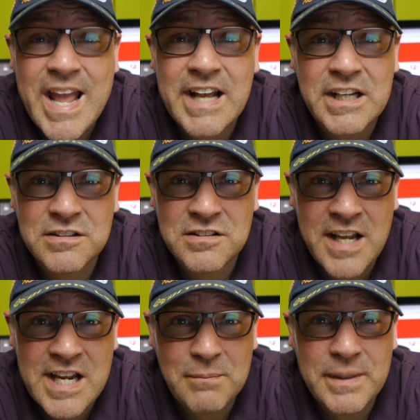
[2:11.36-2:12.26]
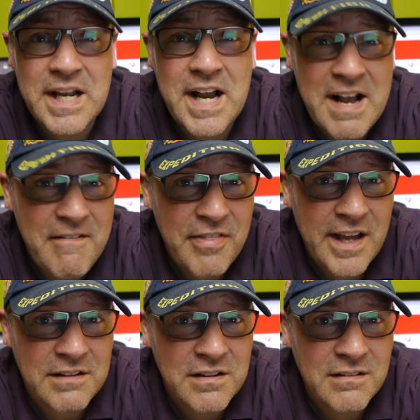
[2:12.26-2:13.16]
It can take me half
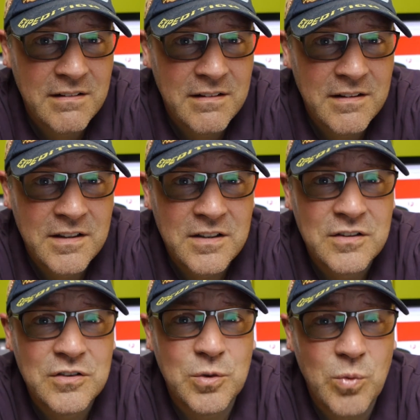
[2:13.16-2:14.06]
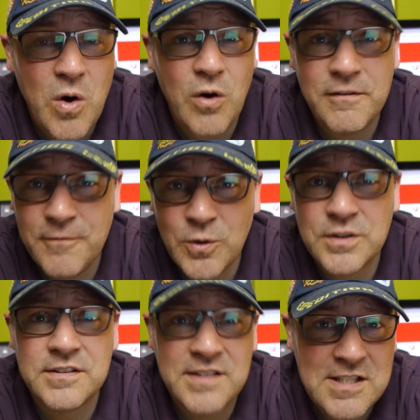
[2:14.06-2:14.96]
that to walk 4
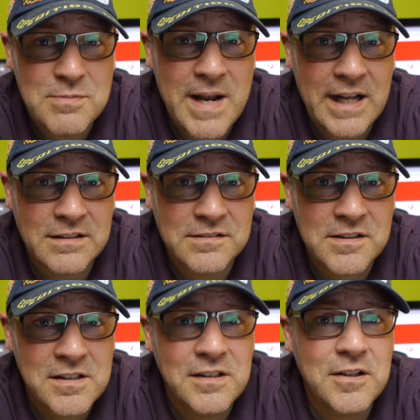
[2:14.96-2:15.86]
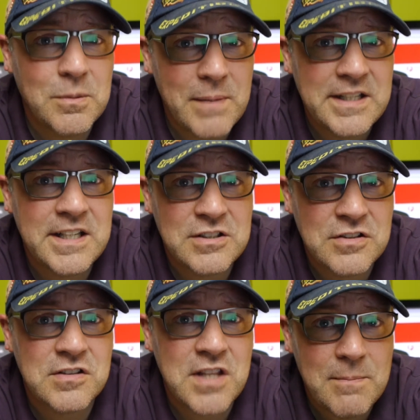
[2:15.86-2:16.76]
to 6 miles on my
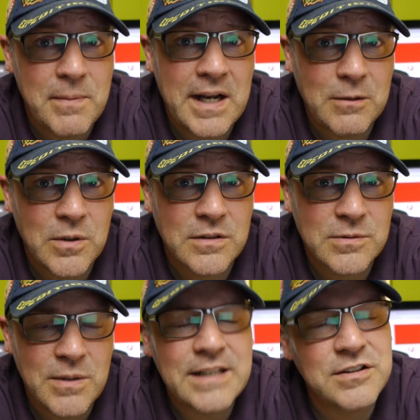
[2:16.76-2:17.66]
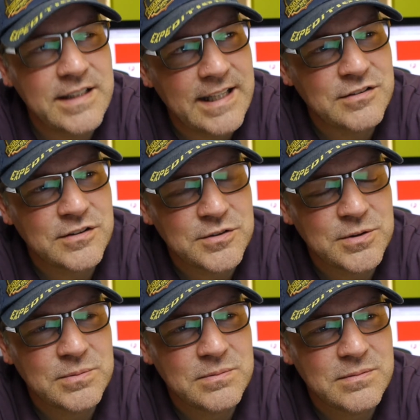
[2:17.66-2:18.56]
nature's theme park walks. Well, actually, that's not
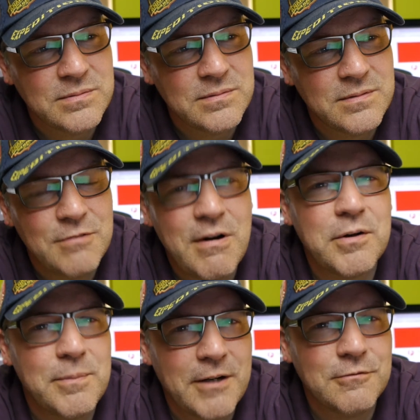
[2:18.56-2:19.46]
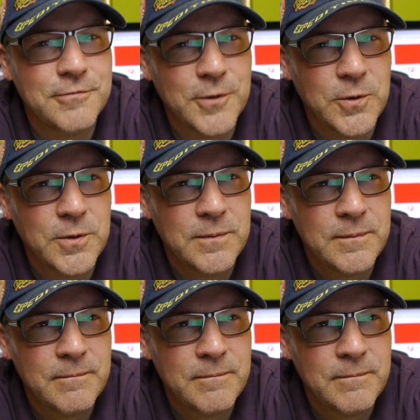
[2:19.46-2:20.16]
true. Around about 4.